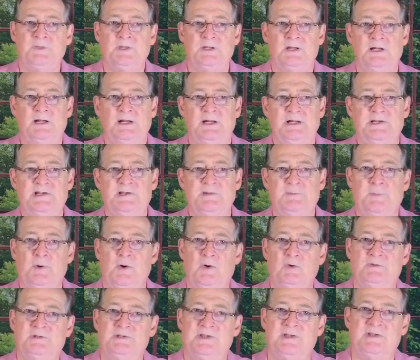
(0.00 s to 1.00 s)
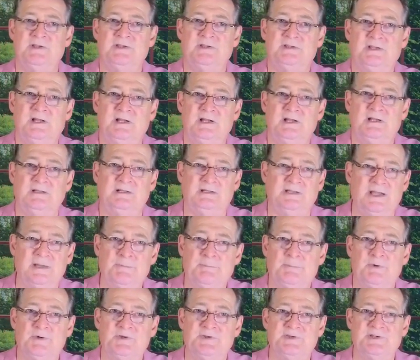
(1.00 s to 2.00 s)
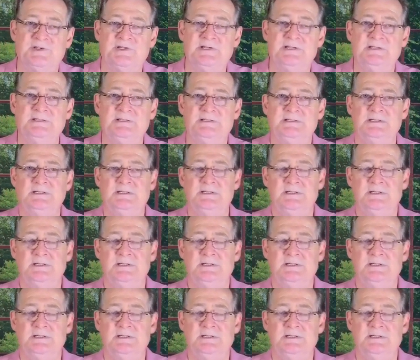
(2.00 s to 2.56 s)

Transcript: uh, he spoke to uh, leprosy.